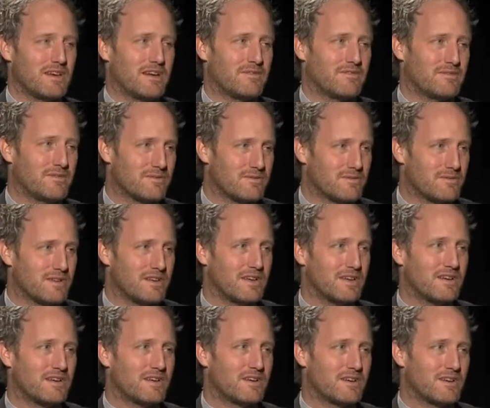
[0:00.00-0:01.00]
I feel
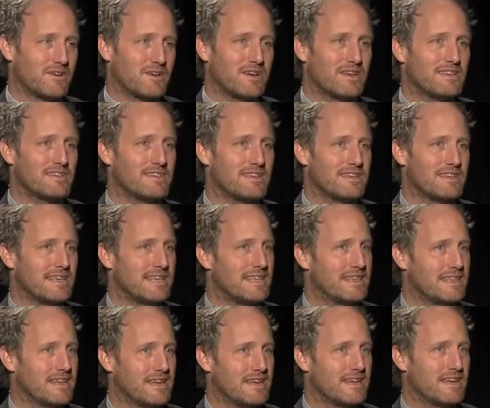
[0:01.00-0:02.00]
crazily
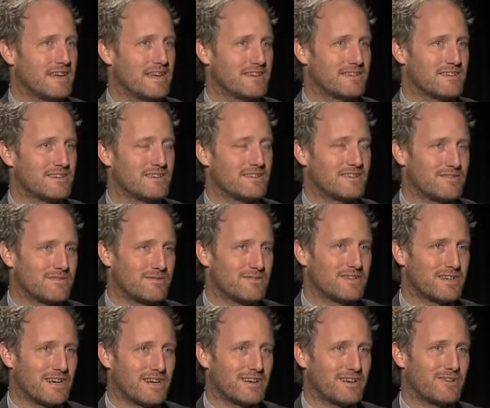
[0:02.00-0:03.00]
lucky. I should just
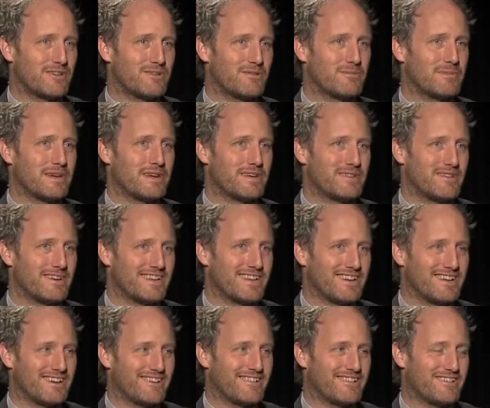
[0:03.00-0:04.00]
retire and go to bed right
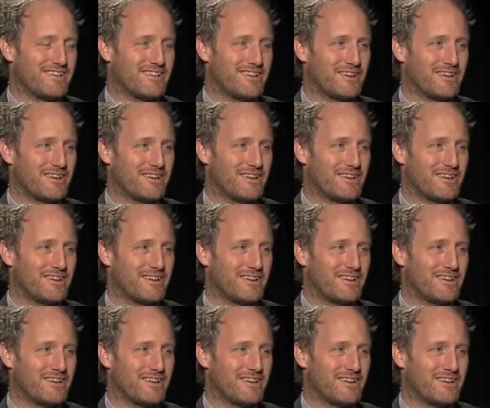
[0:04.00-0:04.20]
now.